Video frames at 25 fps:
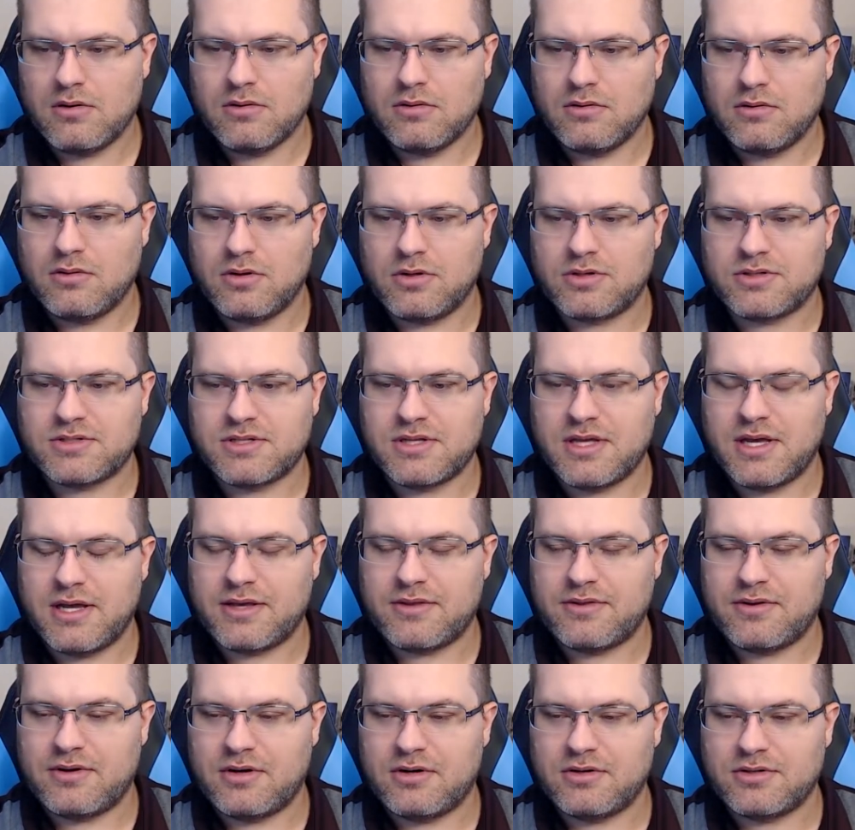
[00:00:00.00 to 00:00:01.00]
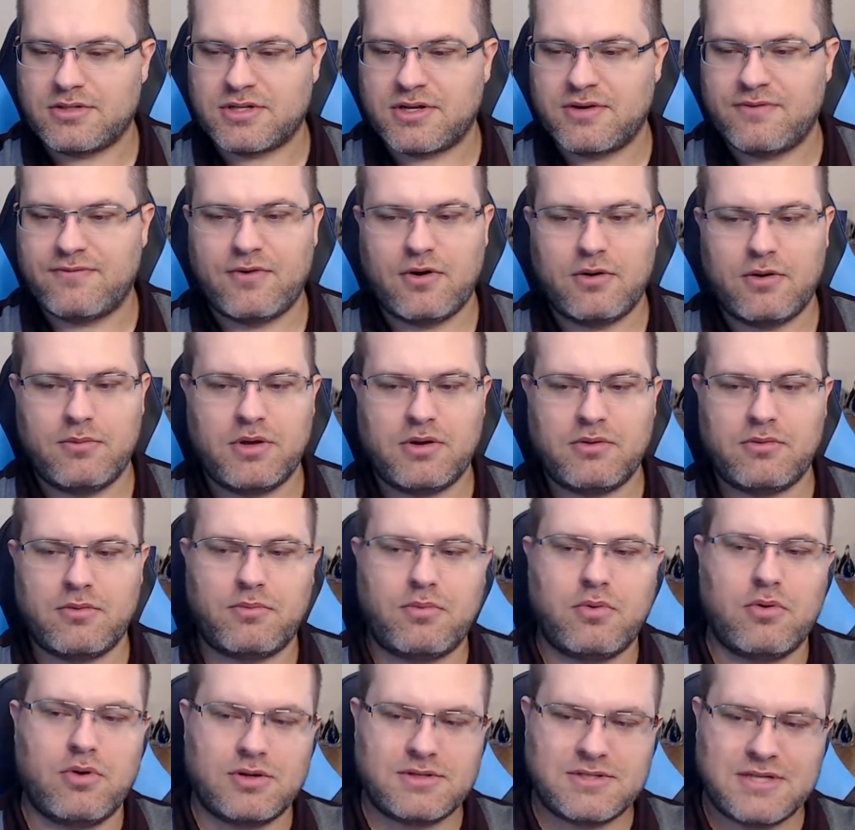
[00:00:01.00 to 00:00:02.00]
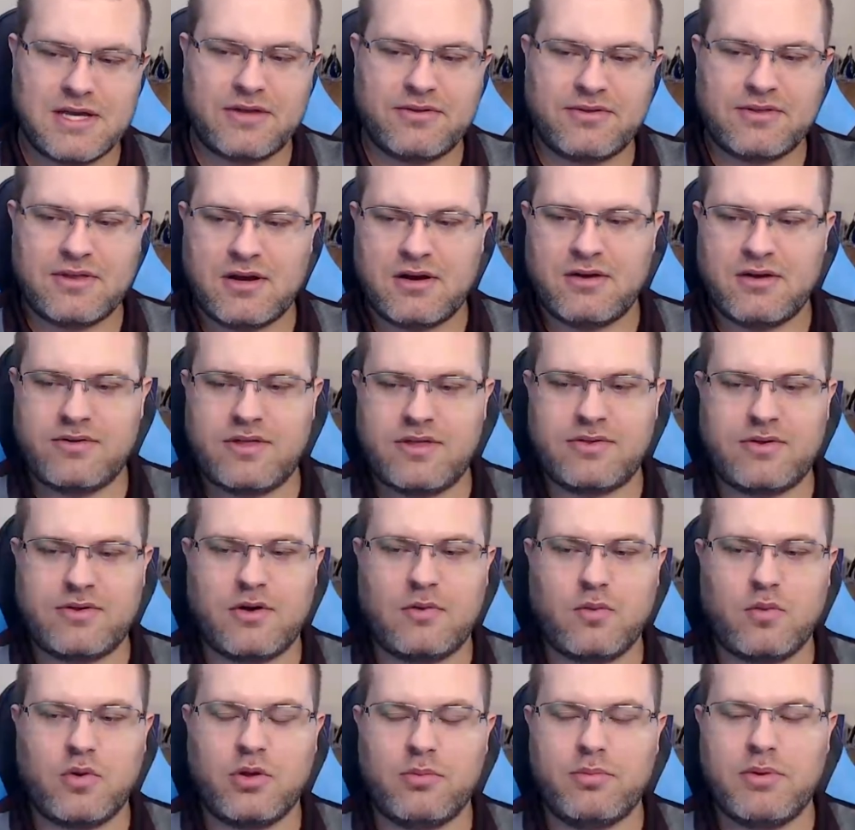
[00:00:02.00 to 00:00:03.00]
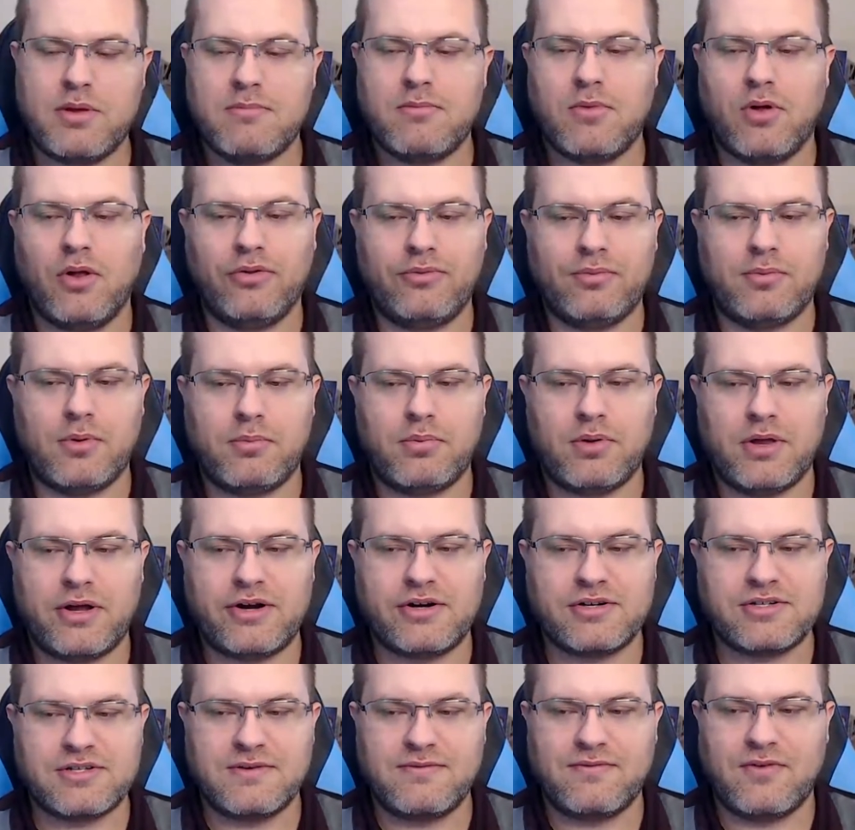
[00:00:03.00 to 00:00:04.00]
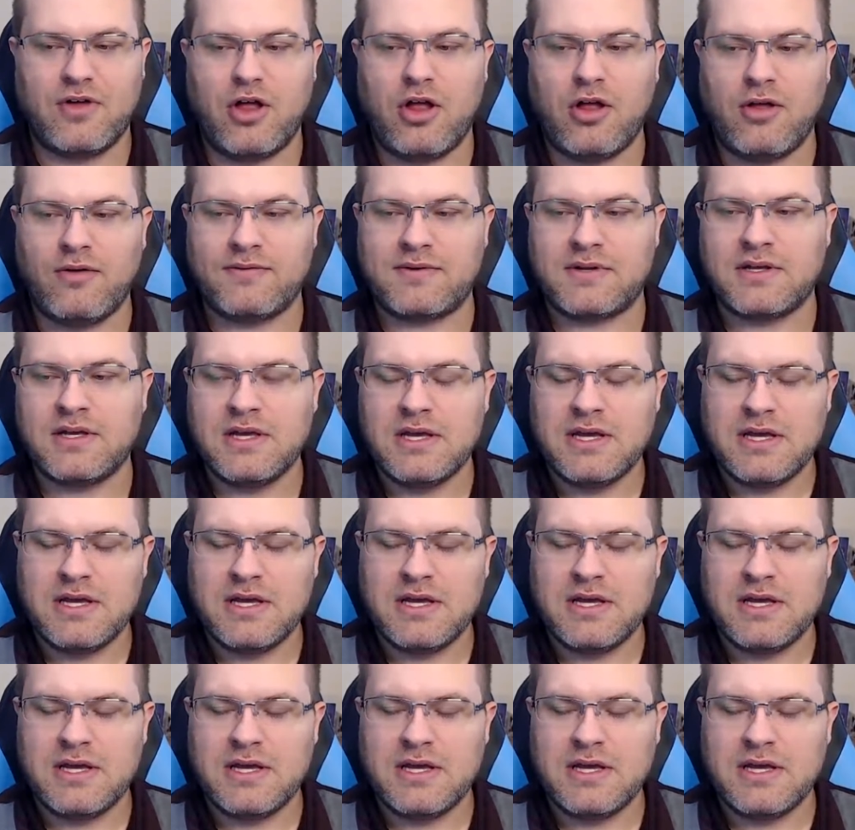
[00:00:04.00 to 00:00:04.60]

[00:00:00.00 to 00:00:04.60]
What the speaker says: Looks like there's confirming reports out there that there will be multiple players involved